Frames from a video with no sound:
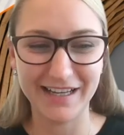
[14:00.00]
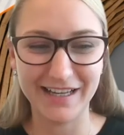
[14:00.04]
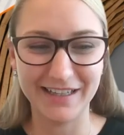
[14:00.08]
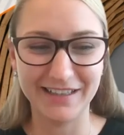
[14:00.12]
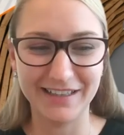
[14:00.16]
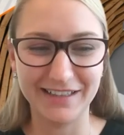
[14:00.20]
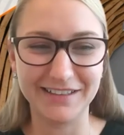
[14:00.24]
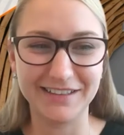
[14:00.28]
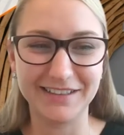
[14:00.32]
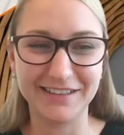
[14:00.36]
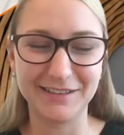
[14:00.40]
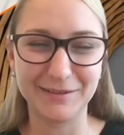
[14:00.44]

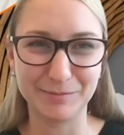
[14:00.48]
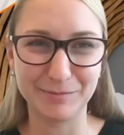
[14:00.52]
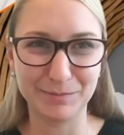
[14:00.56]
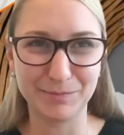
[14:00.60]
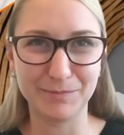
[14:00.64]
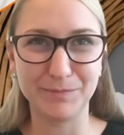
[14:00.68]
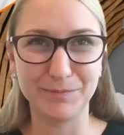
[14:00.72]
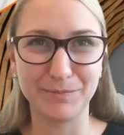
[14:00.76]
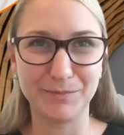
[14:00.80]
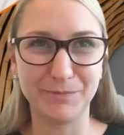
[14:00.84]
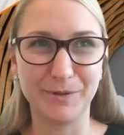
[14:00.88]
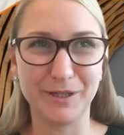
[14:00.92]
And
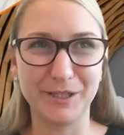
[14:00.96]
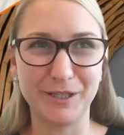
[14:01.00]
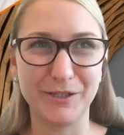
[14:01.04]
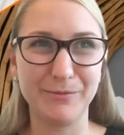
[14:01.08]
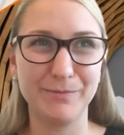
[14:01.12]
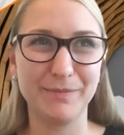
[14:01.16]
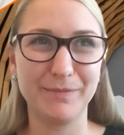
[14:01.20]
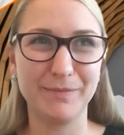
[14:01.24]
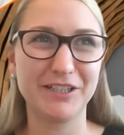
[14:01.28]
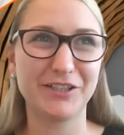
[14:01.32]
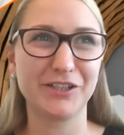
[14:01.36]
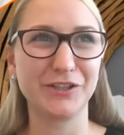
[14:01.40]
when you
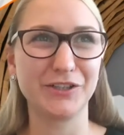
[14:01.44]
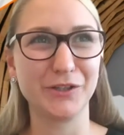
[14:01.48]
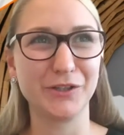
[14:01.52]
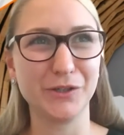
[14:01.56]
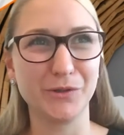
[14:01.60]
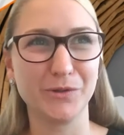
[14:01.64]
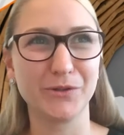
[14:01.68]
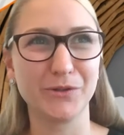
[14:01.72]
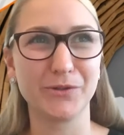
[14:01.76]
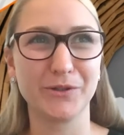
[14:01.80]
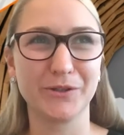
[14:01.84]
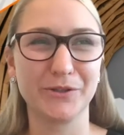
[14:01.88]
mentioned
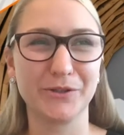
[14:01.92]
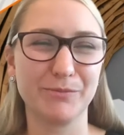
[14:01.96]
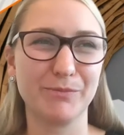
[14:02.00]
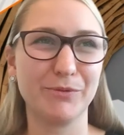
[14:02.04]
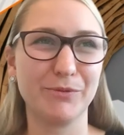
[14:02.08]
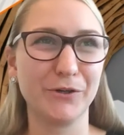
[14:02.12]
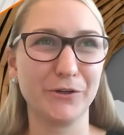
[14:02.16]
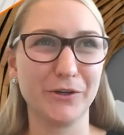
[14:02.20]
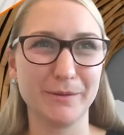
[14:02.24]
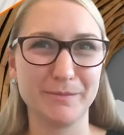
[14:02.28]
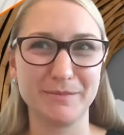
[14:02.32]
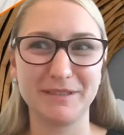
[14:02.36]
going through other
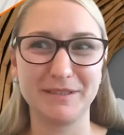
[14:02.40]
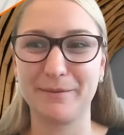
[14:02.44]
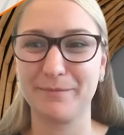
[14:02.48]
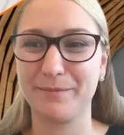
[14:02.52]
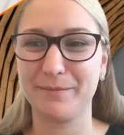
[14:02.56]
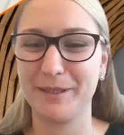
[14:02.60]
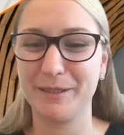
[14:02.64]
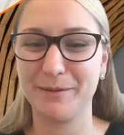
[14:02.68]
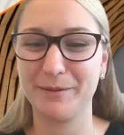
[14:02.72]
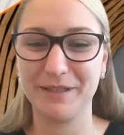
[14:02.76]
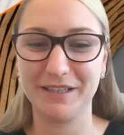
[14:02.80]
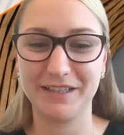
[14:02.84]
programs, that
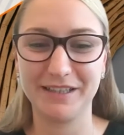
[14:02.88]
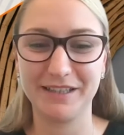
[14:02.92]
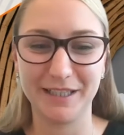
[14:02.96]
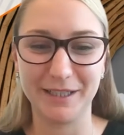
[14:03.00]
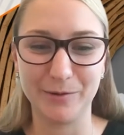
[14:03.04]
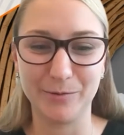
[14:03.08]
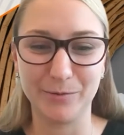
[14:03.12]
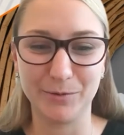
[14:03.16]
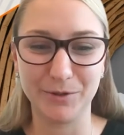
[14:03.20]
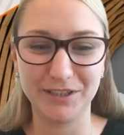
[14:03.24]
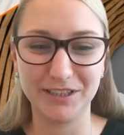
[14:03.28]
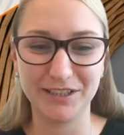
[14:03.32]
made me
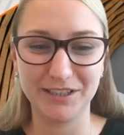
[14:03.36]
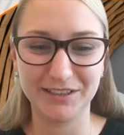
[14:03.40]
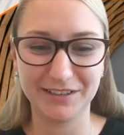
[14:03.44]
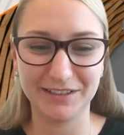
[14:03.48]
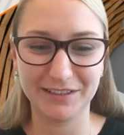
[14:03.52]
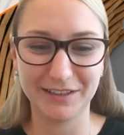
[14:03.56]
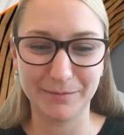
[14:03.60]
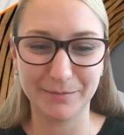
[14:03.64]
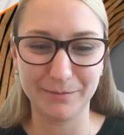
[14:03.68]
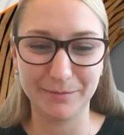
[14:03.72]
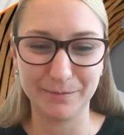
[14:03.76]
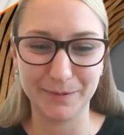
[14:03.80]
think, what is
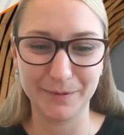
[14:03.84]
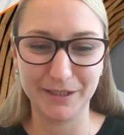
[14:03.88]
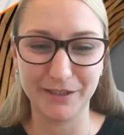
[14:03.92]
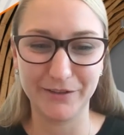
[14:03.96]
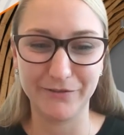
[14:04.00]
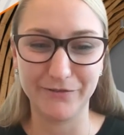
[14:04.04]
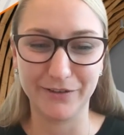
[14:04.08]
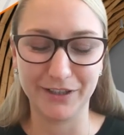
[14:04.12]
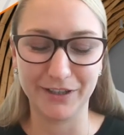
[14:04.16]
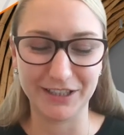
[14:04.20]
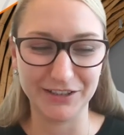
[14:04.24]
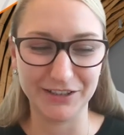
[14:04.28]
some
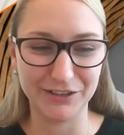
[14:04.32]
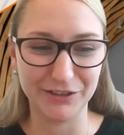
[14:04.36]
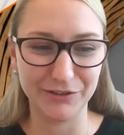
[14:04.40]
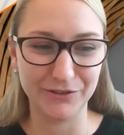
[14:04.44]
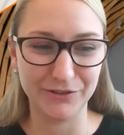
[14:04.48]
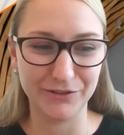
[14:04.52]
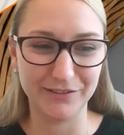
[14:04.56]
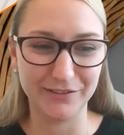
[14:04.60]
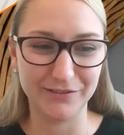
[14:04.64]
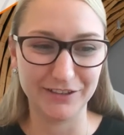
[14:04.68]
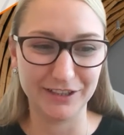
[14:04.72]
advice you'd